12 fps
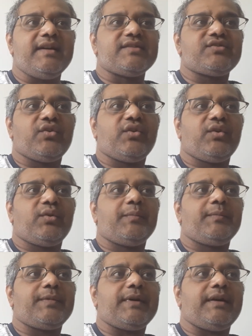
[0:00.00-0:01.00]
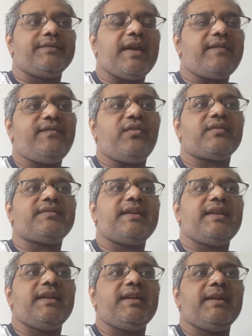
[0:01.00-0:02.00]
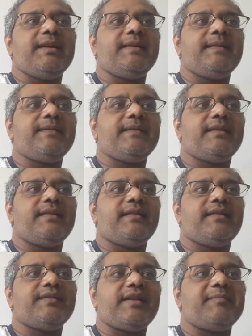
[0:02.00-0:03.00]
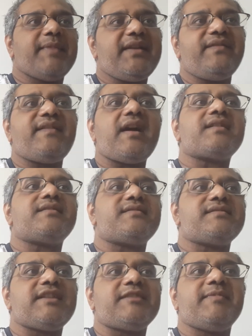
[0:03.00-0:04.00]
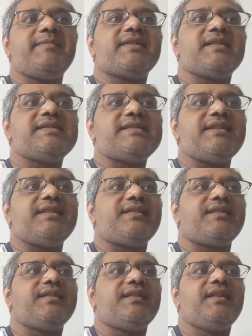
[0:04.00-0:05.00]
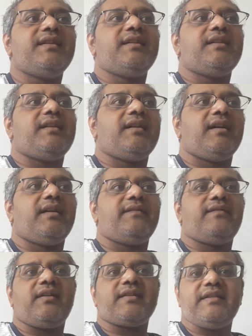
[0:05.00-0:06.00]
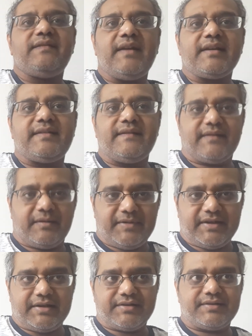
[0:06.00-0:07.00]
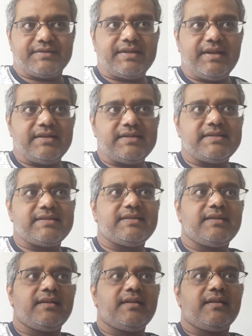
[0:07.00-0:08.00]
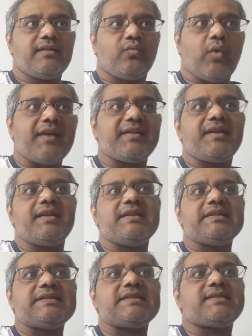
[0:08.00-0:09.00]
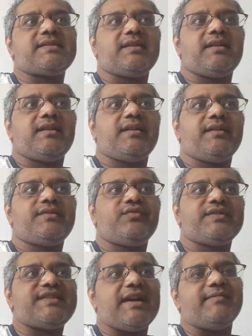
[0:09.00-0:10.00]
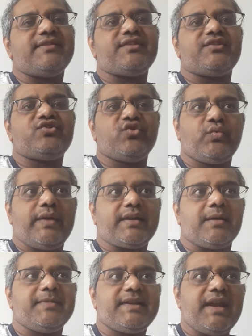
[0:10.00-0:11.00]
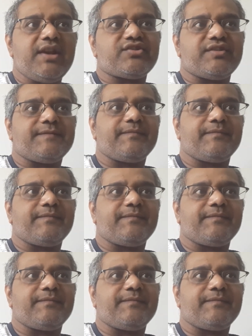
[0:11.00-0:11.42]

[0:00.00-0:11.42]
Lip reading: So therefore, there are many factors that may be considered for effective communication skills. One is to establish a two-way communication.